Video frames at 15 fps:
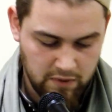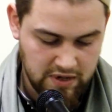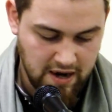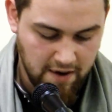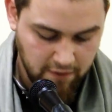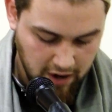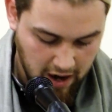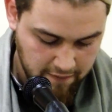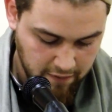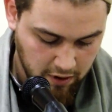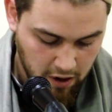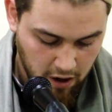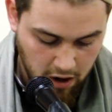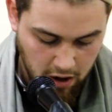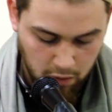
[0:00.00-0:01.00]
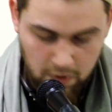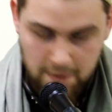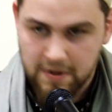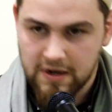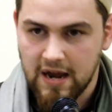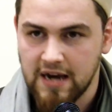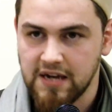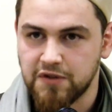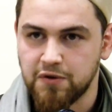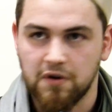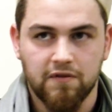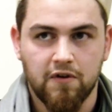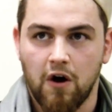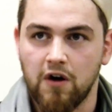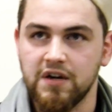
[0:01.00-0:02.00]
we never ever call women any
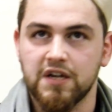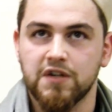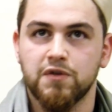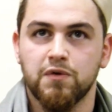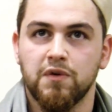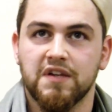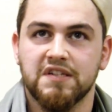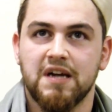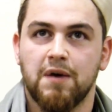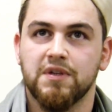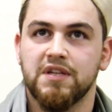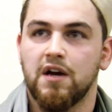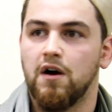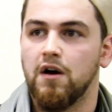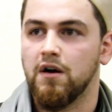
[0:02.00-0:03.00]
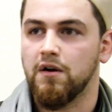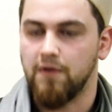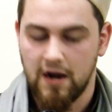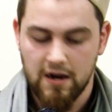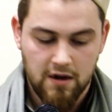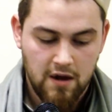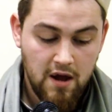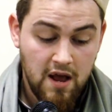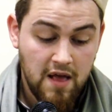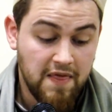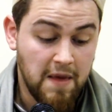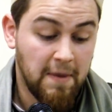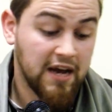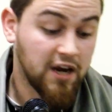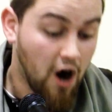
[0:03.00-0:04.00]
sort of gardening tool. That's not what they are, right?
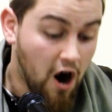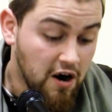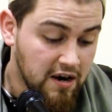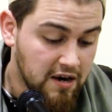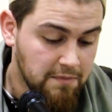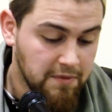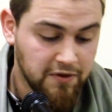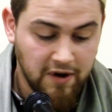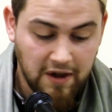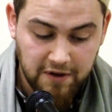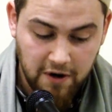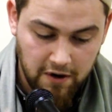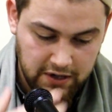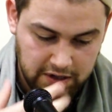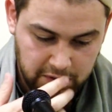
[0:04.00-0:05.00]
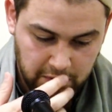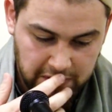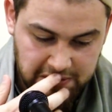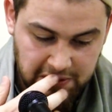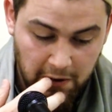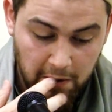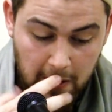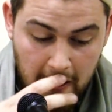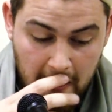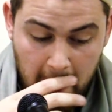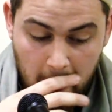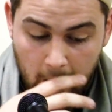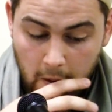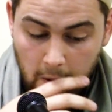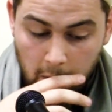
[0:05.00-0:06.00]
No. They might garden, but they're not the gardening tool. So
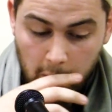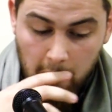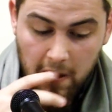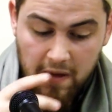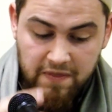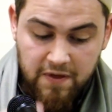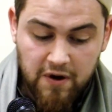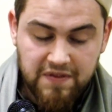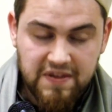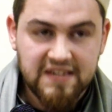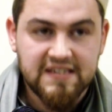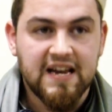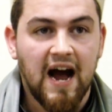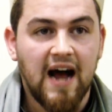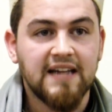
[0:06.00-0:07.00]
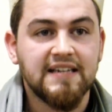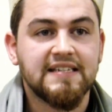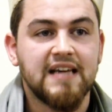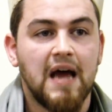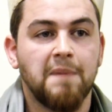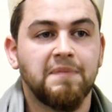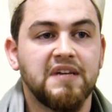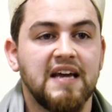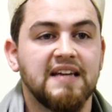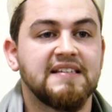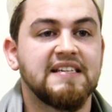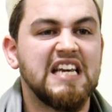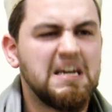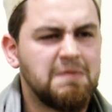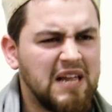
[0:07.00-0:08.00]
this concept
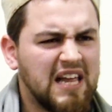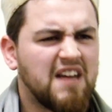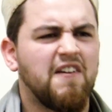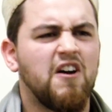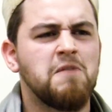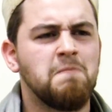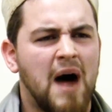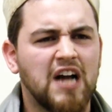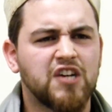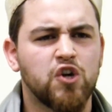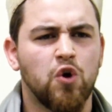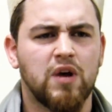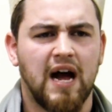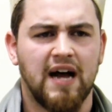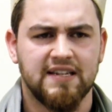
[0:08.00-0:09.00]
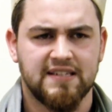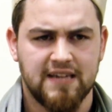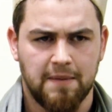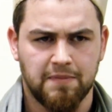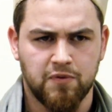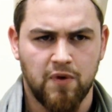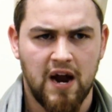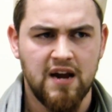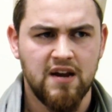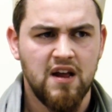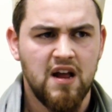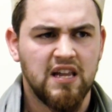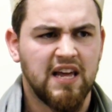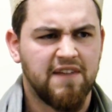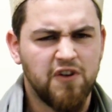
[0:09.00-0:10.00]
is seen to be like a very macho concept, right?
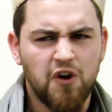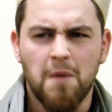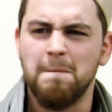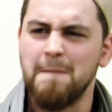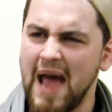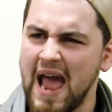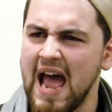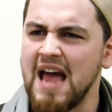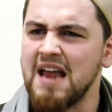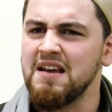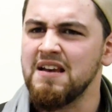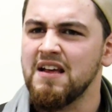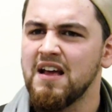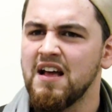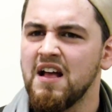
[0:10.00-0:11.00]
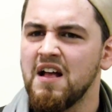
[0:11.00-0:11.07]
Like if you're a man,